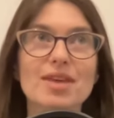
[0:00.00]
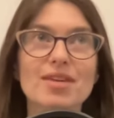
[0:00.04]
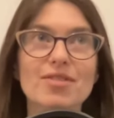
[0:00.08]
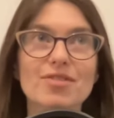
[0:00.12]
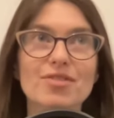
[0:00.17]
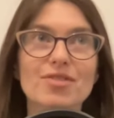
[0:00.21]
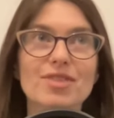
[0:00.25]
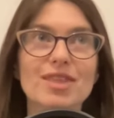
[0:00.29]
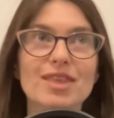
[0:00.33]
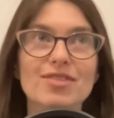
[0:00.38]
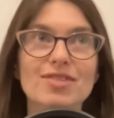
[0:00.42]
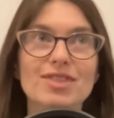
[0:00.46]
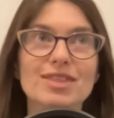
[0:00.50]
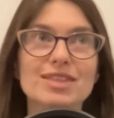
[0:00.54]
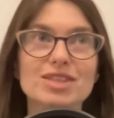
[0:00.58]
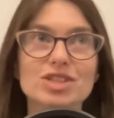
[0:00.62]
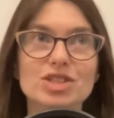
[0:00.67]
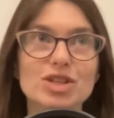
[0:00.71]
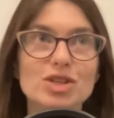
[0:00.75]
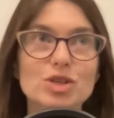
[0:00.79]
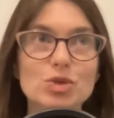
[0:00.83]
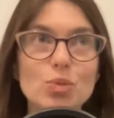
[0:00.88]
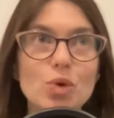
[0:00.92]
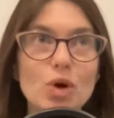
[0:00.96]
if, if this
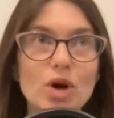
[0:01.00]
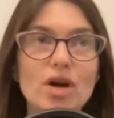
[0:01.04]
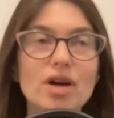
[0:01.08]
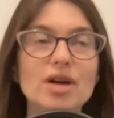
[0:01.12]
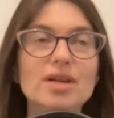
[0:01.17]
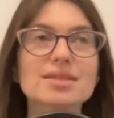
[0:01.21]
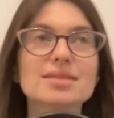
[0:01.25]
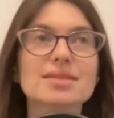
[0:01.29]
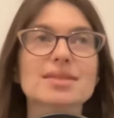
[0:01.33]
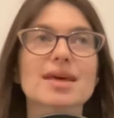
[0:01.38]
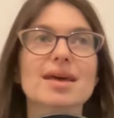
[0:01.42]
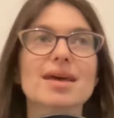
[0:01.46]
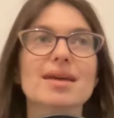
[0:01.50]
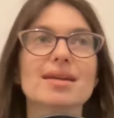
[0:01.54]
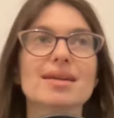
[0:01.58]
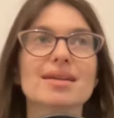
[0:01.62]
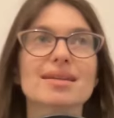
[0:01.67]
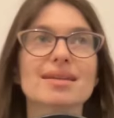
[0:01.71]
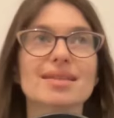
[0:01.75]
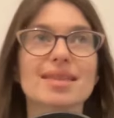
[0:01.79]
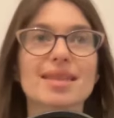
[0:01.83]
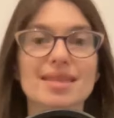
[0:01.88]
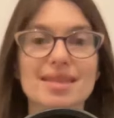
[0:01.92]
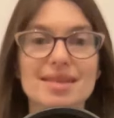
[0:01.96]
just works, then
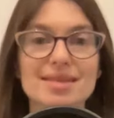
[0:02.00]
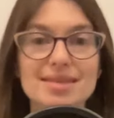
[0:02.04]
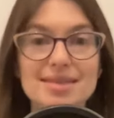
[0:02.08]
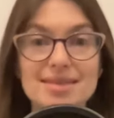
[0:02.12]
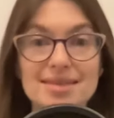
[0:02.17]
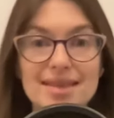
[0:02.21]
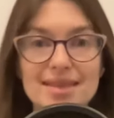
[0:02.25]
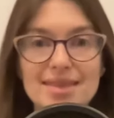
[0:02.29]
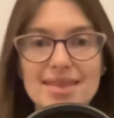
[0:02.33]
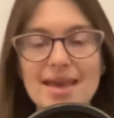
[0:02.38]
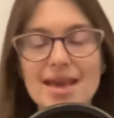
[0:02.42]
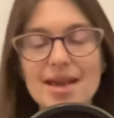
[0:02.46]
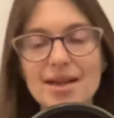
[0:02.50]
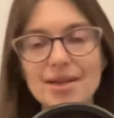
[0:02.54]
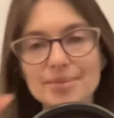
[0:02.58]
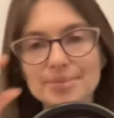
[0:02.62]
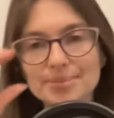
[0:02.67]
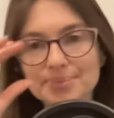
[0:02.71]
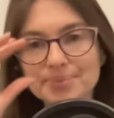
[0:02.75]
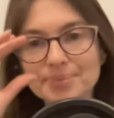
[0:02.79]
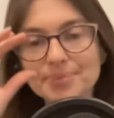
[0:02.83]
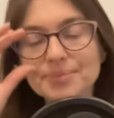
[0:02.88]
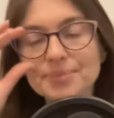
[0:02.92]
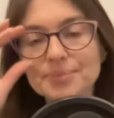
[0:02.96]
then this is the thing.
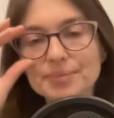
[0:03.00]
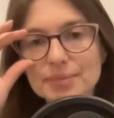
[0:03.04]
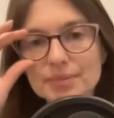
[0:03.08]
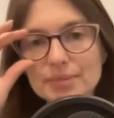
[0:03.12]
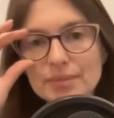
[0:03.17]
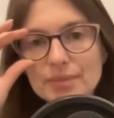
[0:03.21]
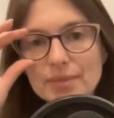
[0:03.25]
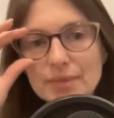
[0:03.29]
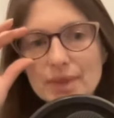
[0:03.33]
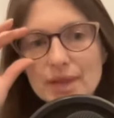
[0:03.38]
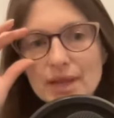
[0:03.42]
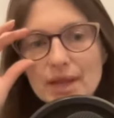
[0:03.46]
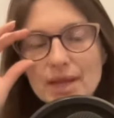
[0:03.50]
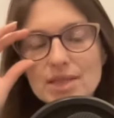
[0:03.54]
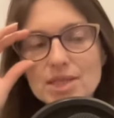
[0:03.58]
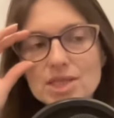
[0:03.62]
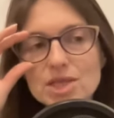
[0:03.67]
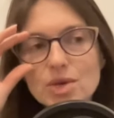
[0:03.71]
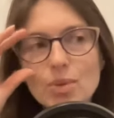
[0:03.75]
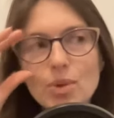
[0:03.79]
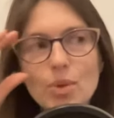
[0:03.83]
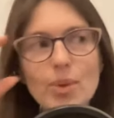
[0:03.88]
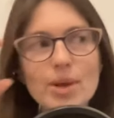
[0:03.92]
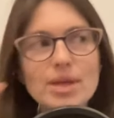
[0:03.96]
And
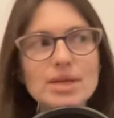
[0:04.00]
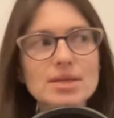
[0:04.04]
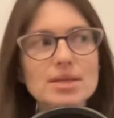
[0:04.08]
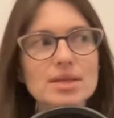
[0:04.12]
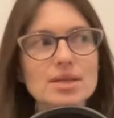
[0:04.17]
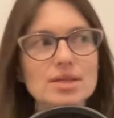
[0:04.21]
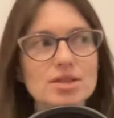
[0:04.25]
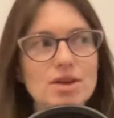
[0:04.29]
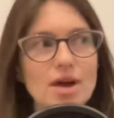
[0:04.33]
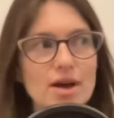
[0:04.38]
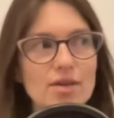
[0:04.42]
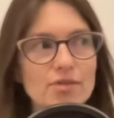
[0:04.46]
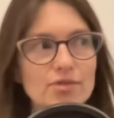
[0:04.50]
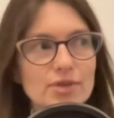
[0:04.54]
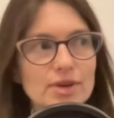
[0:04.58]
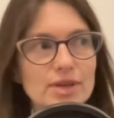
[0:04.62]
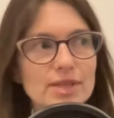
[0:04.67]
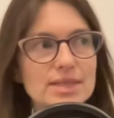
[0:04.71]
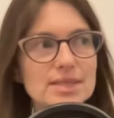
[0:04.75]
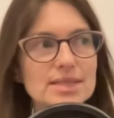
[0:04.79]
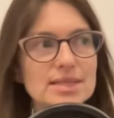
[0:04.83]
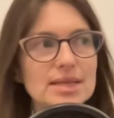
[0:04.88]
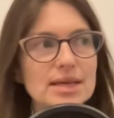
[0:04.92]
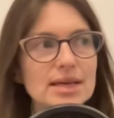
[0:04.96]
so we went to this
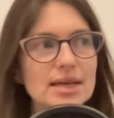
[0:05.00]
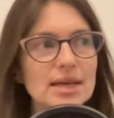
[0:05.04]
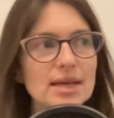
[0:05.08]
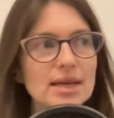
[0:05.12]
conference.